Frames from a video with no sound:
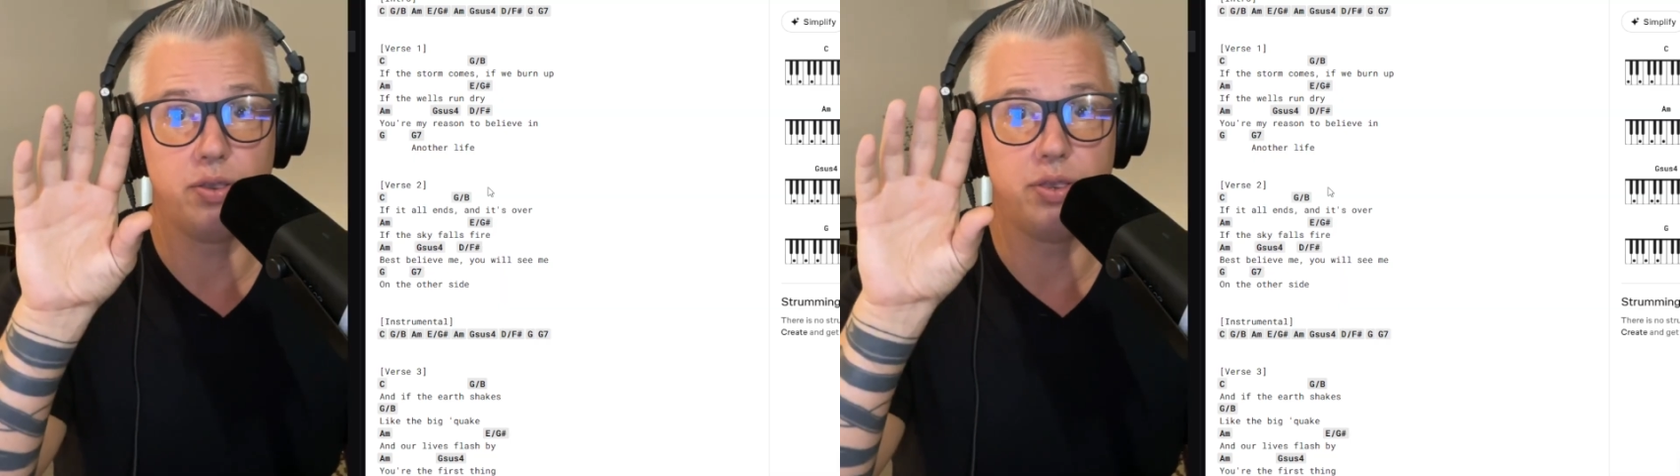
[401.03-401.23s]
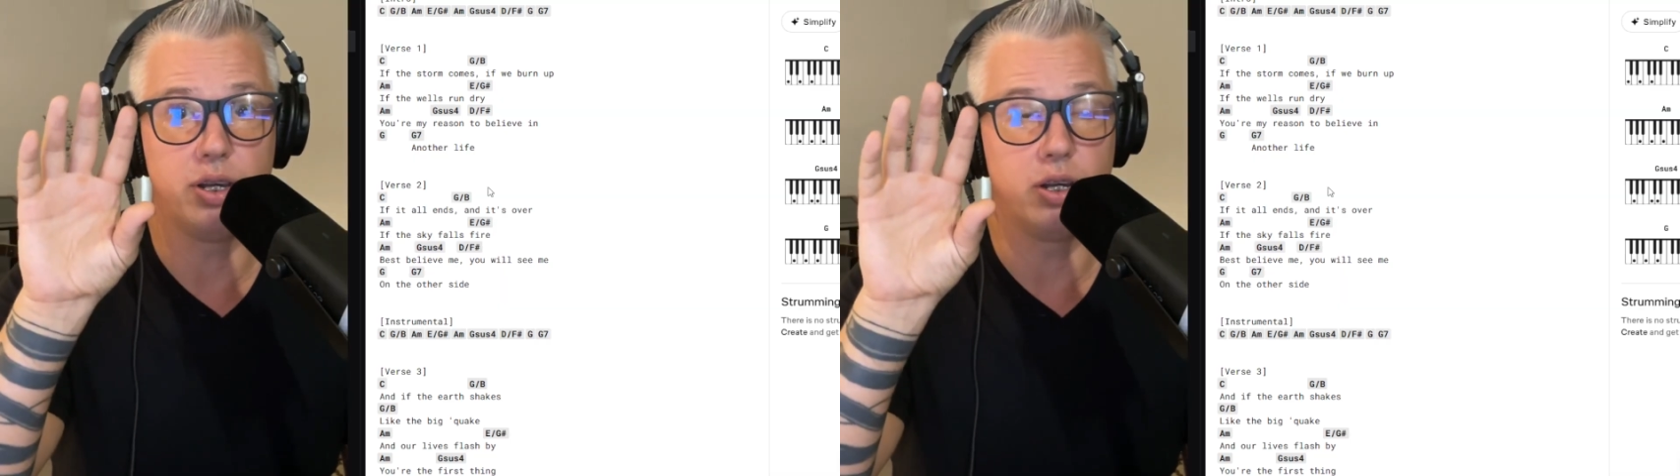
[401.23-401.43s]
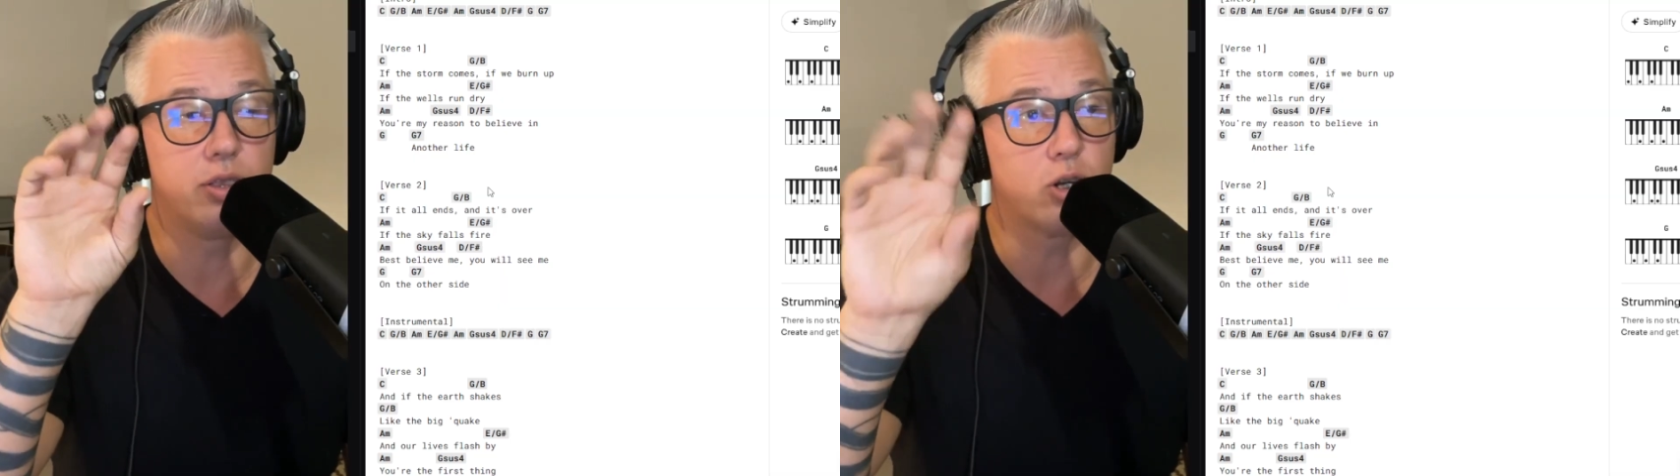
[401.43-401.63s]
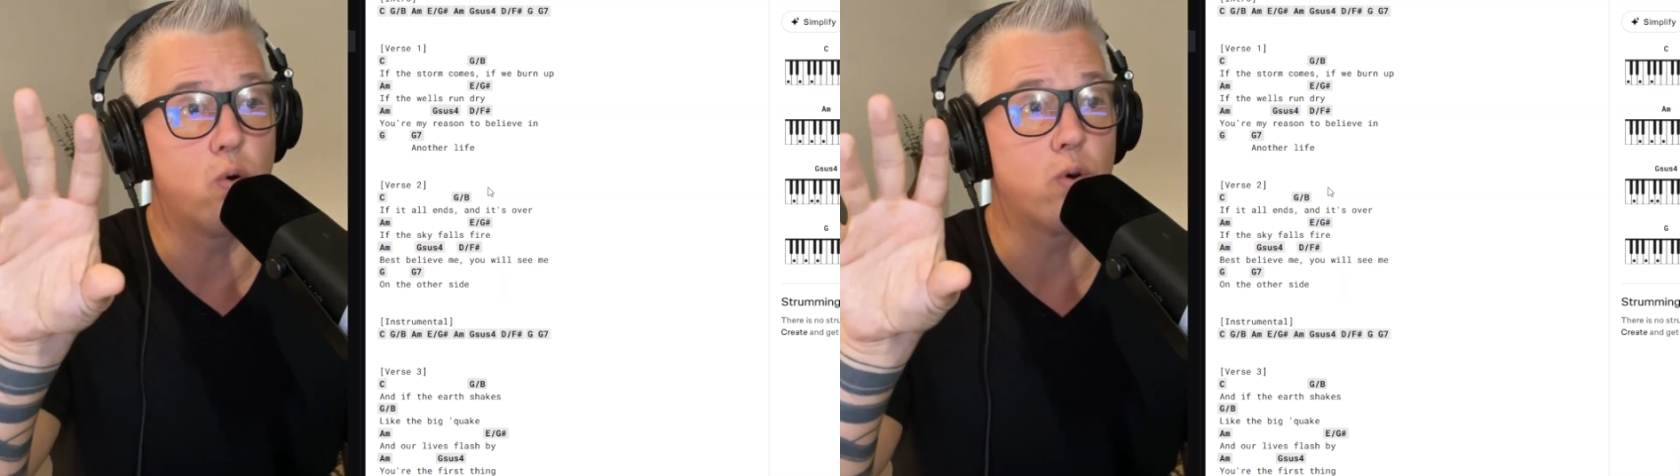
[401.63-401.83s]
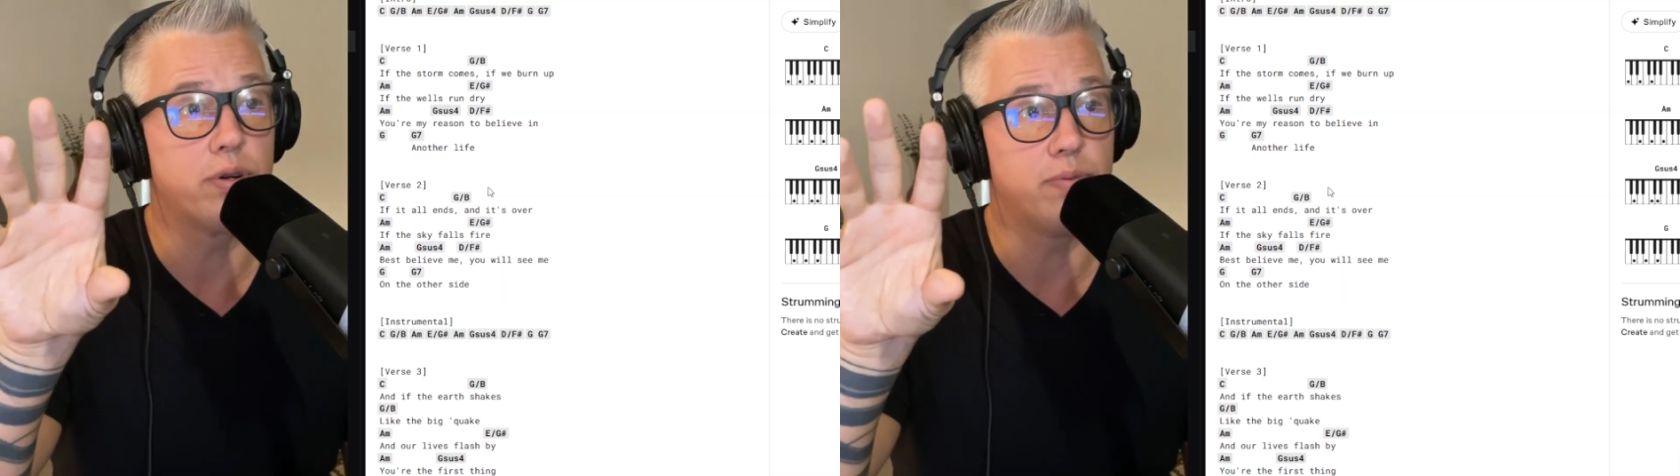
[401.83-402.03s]
the
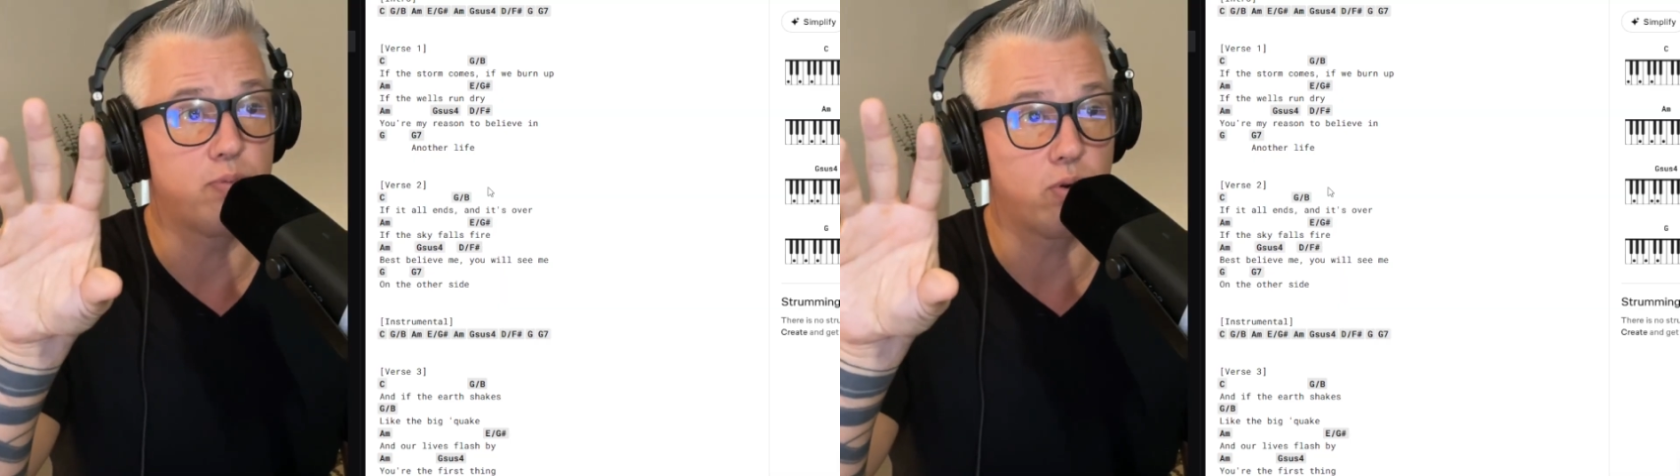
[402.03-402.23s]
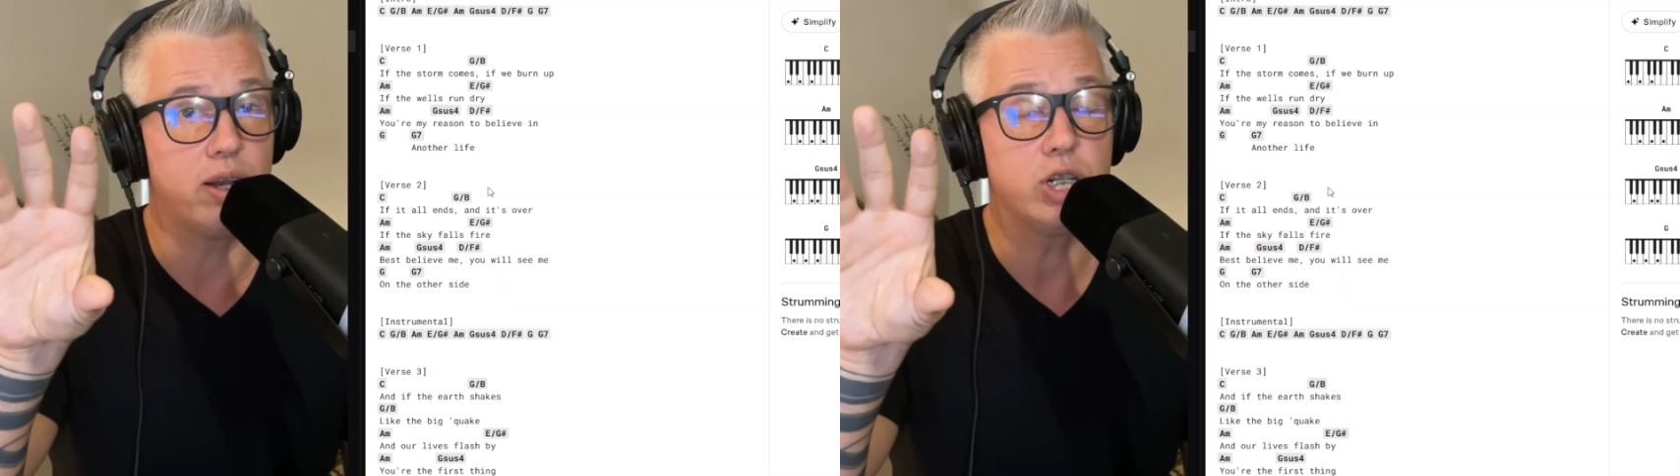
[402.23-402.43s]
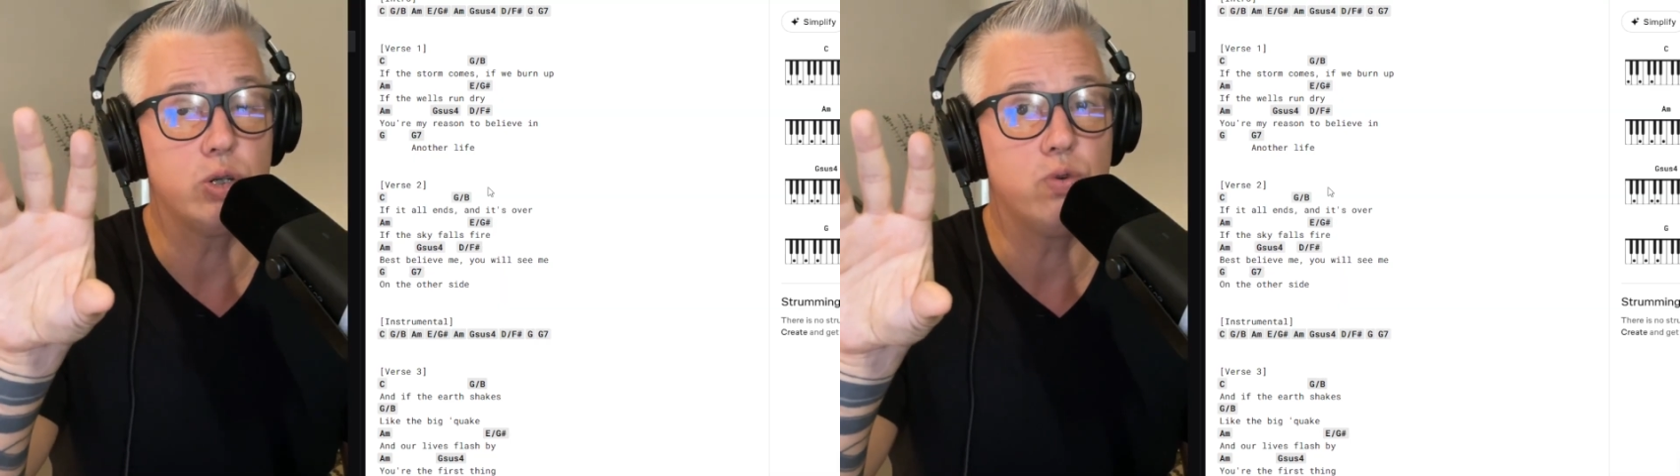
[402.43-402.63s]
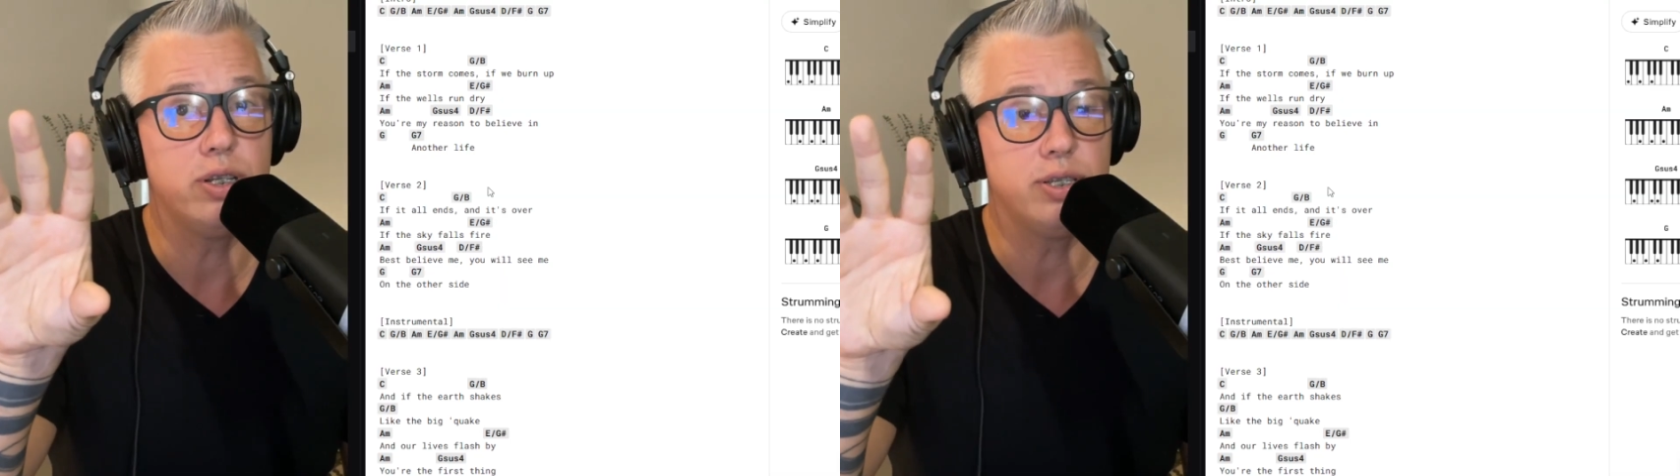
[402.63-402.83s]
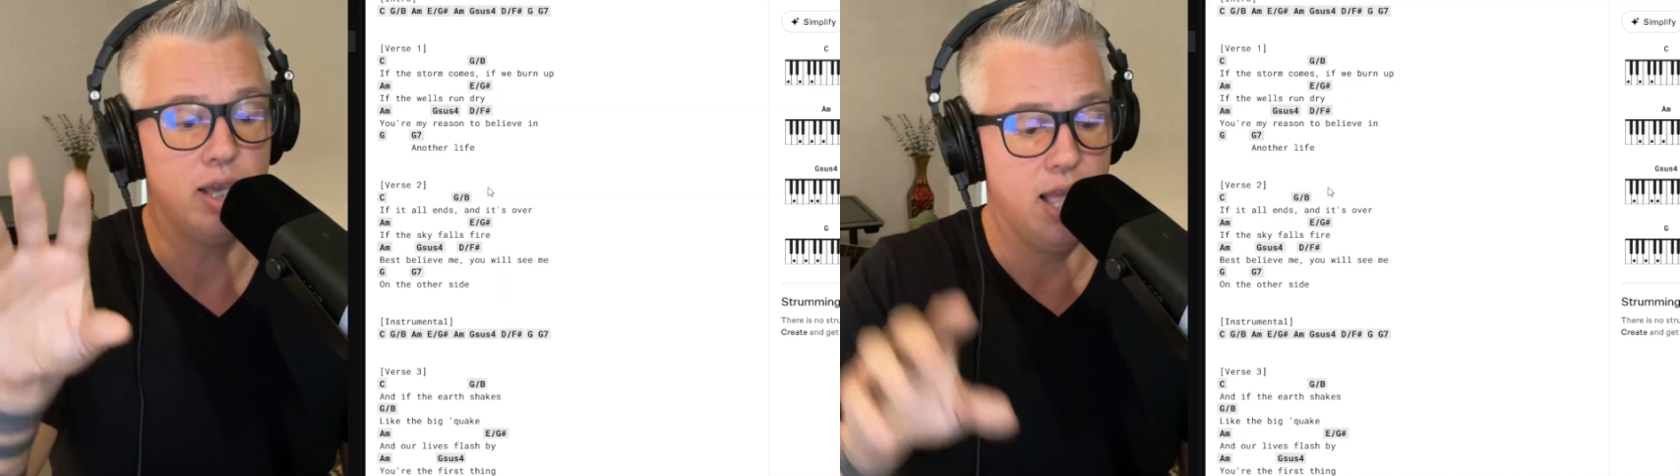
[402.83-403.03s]
chord progression
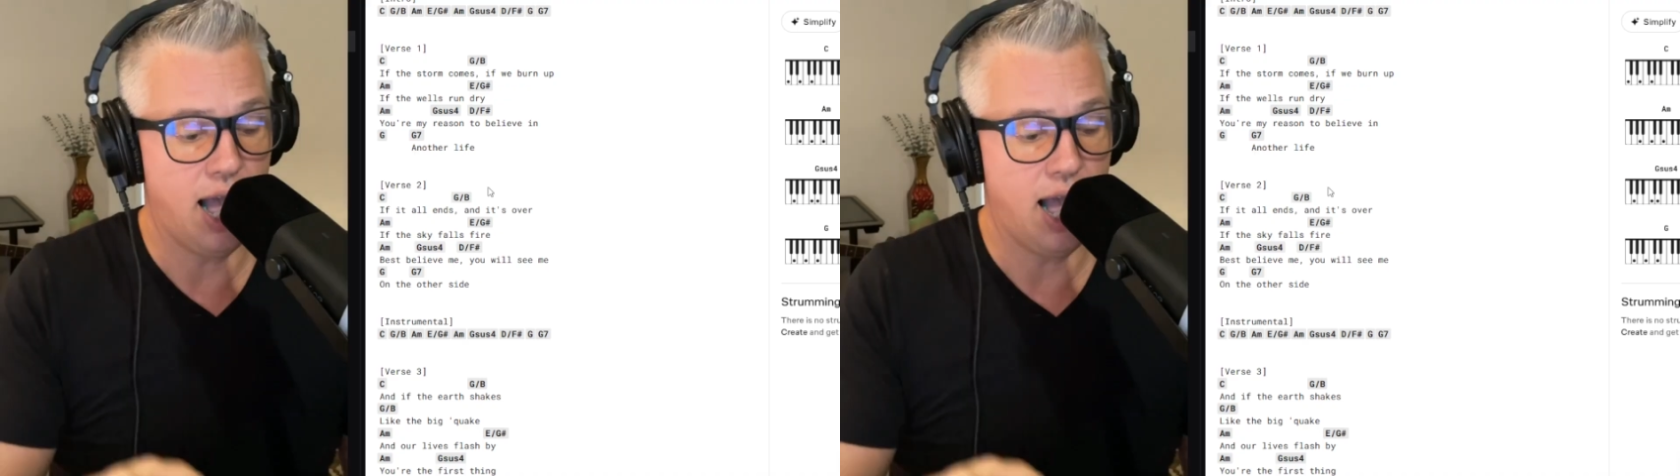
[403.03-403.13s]
was.